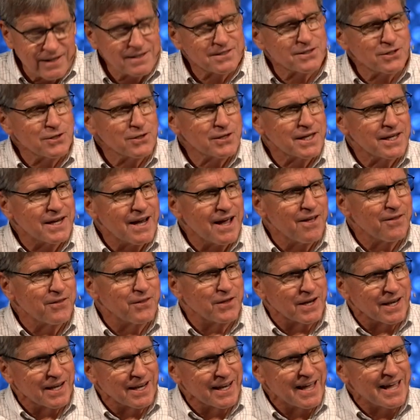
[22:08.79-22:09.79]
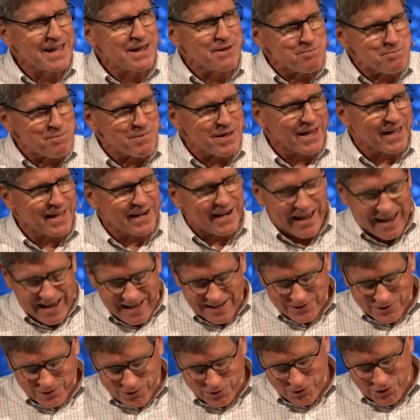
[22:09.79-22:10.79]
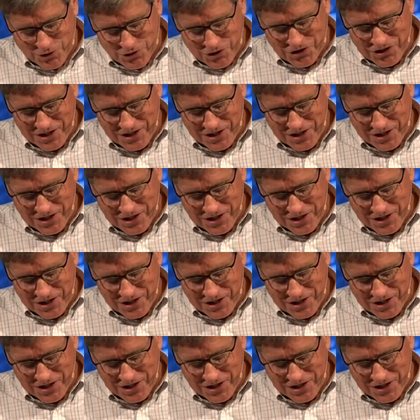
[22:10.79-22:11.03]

Let's look at how the lame man answers